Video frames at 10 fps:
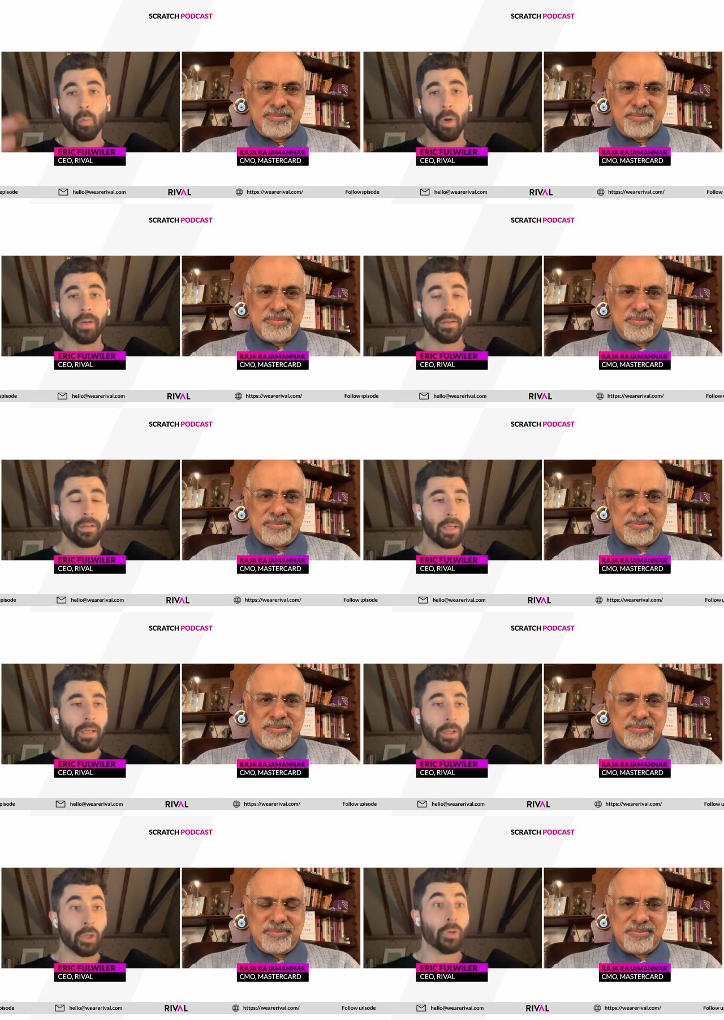Speaker 1: what
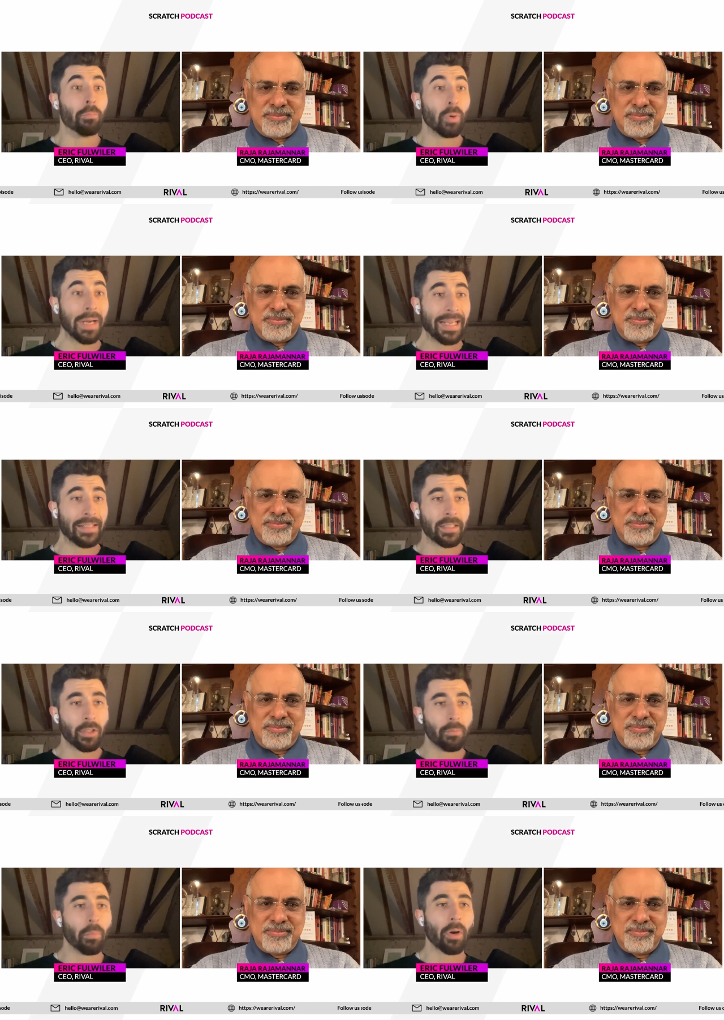a good brand
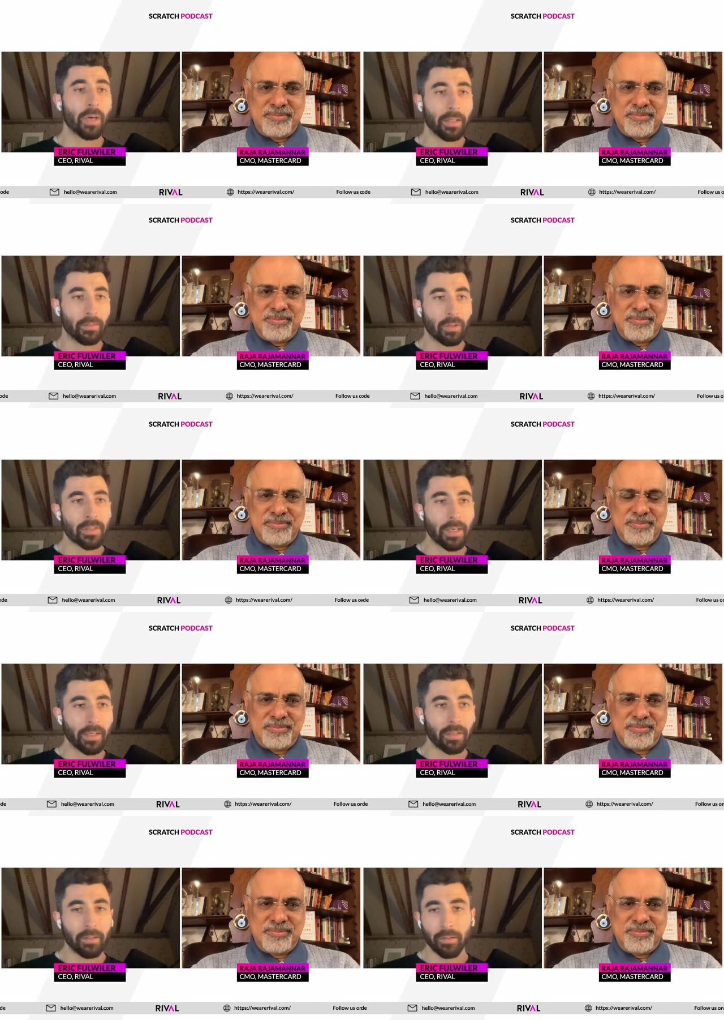and good marketing looks
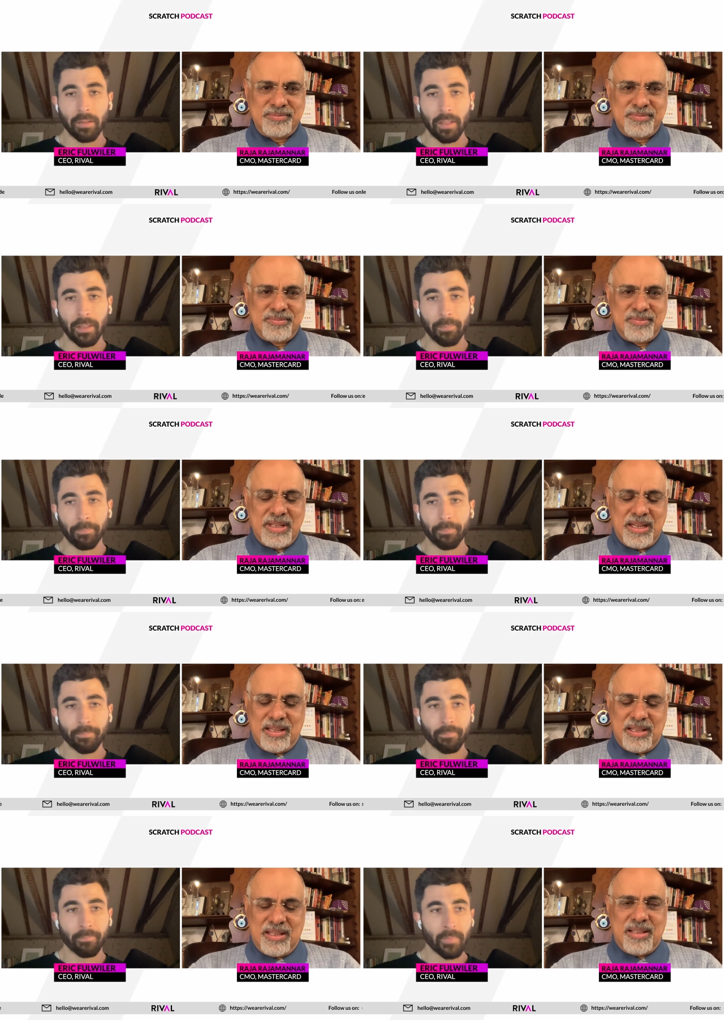like um,
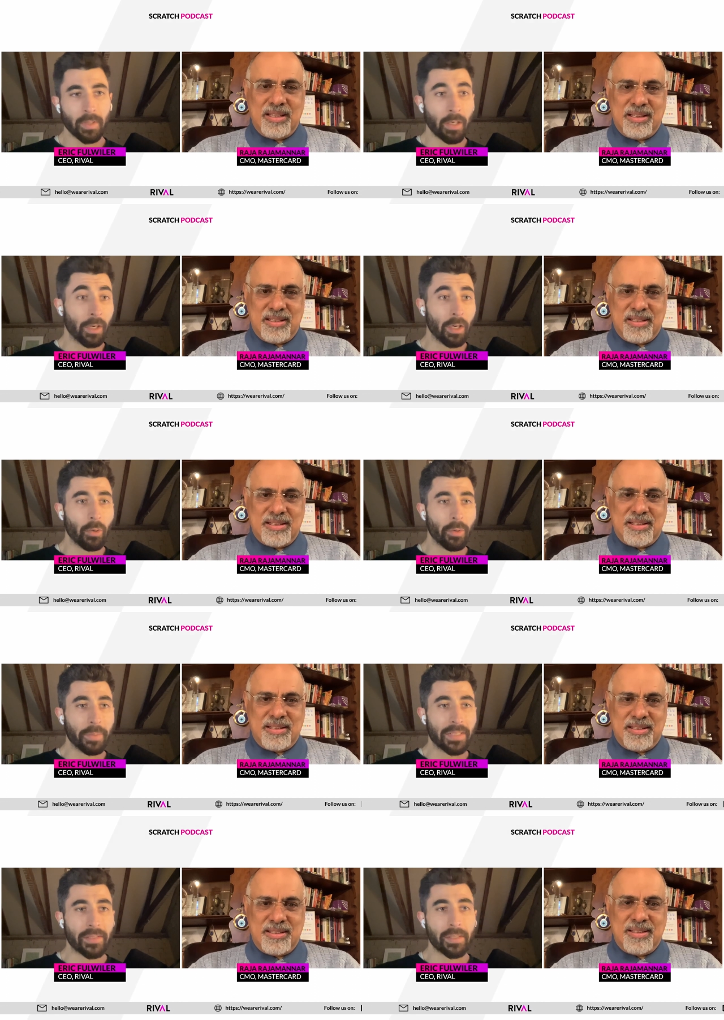on an
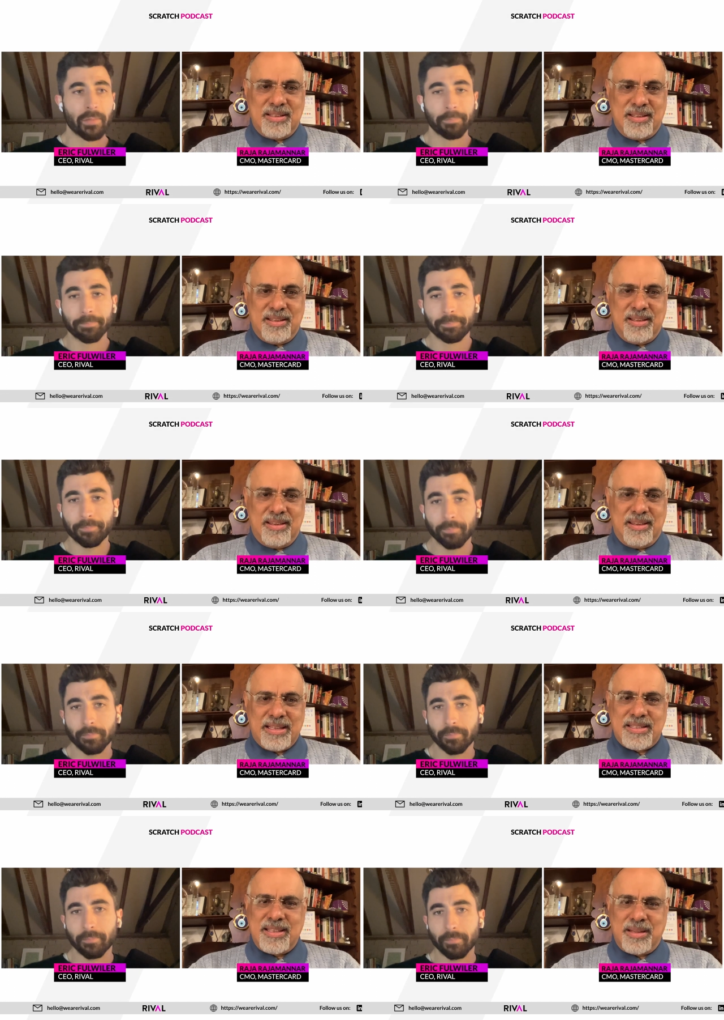ongoing basis?
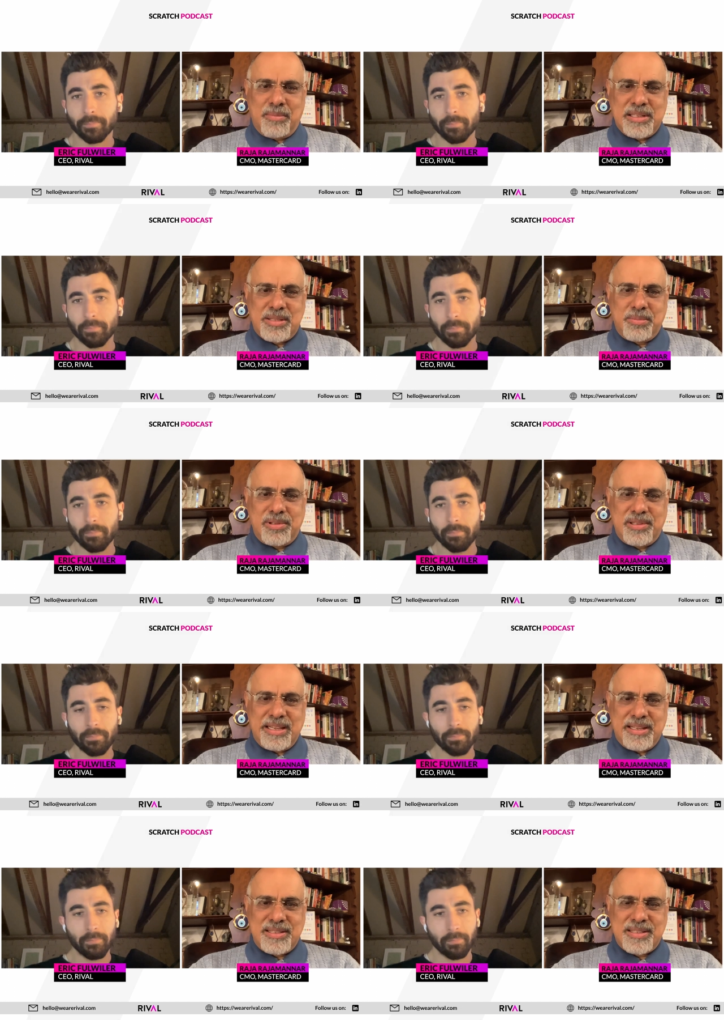
Speaker 2: Yeah, so there are multiple
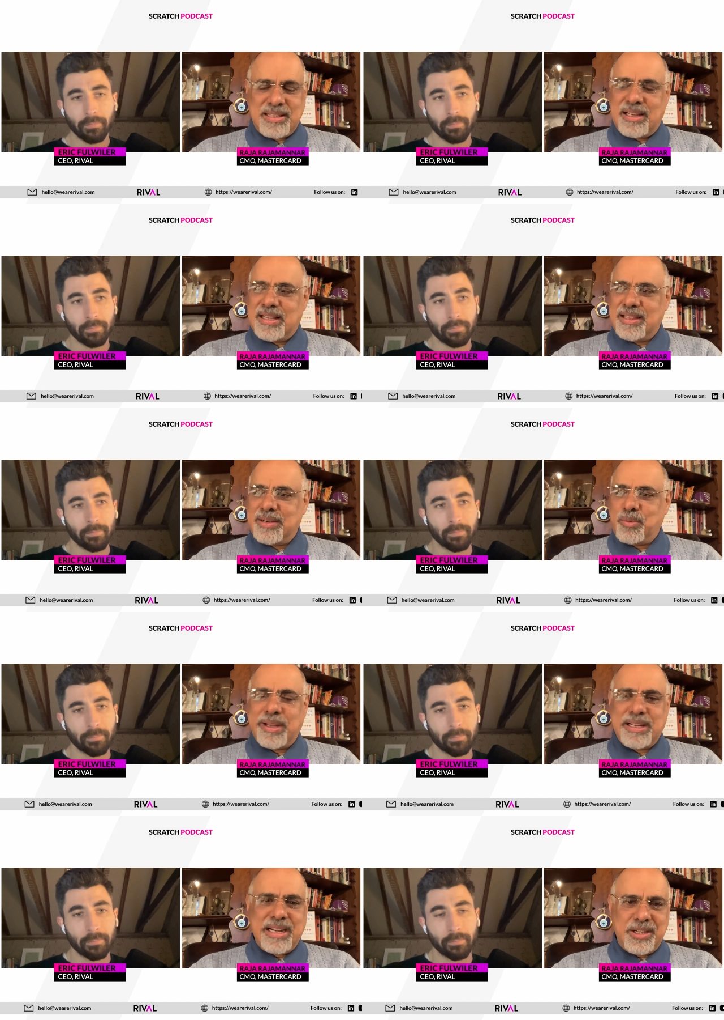things uh, that
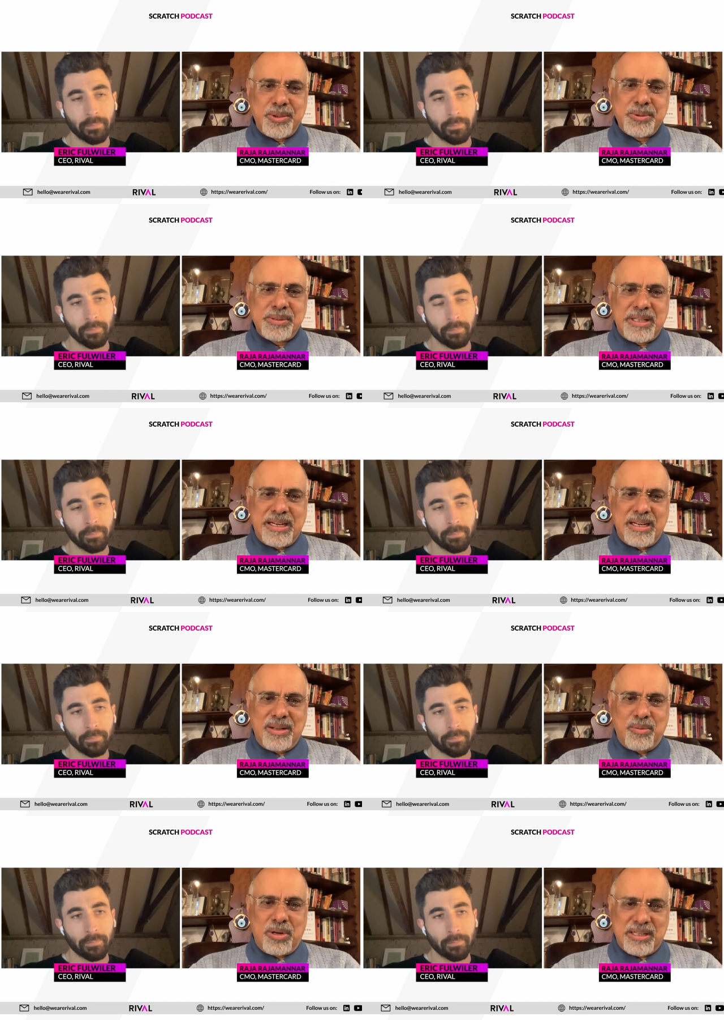one can do.
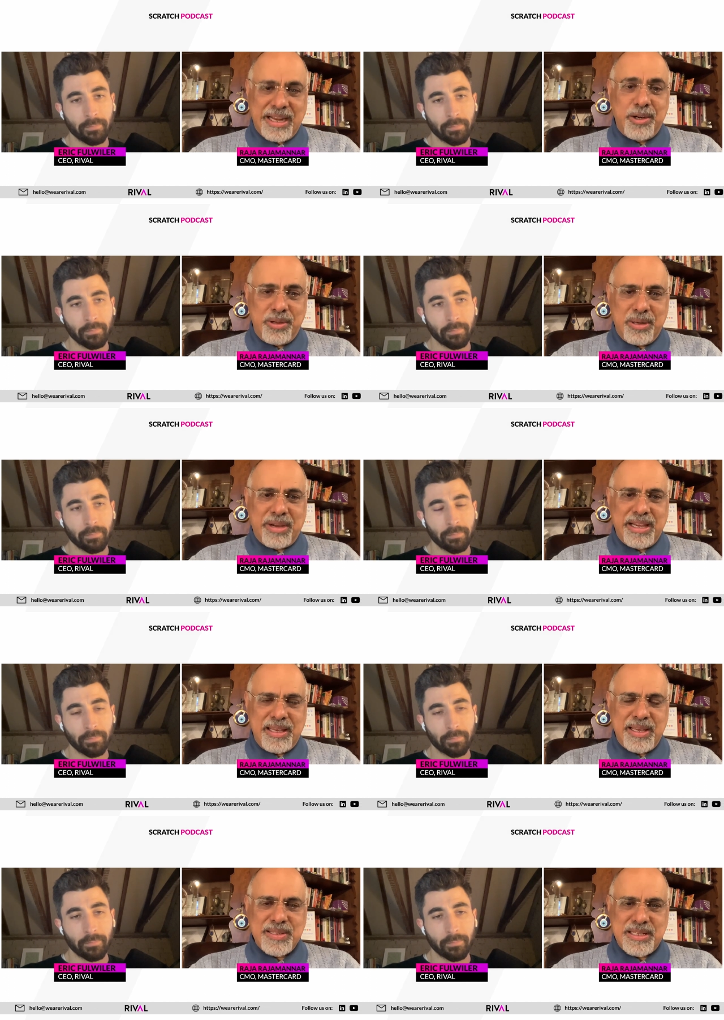And what I do in my
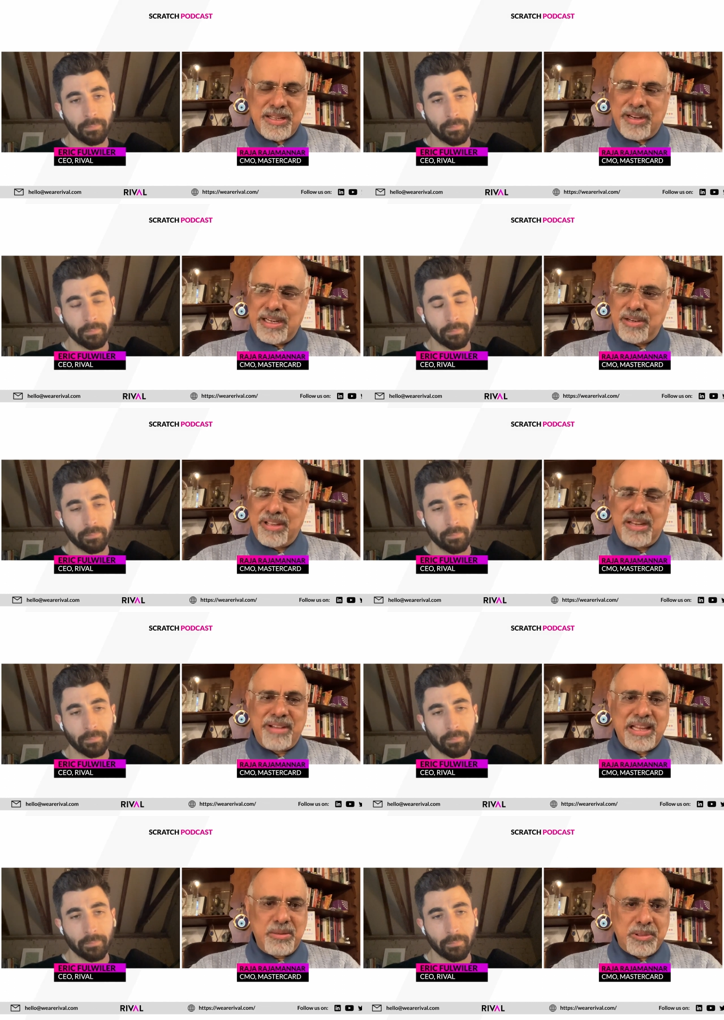case, and I find it very
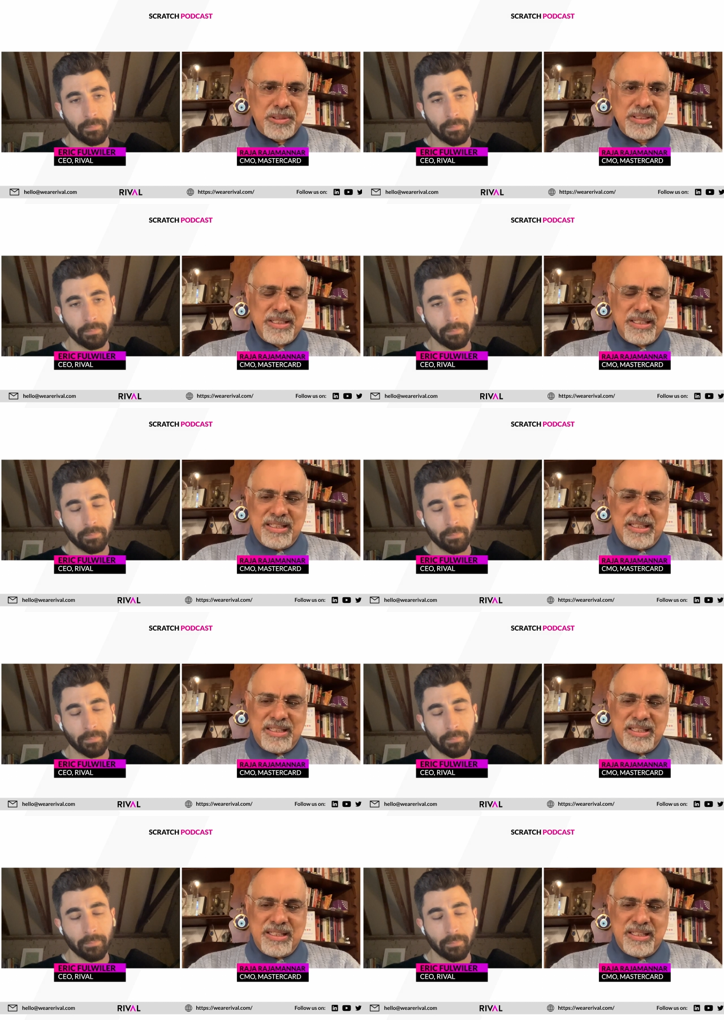valuable,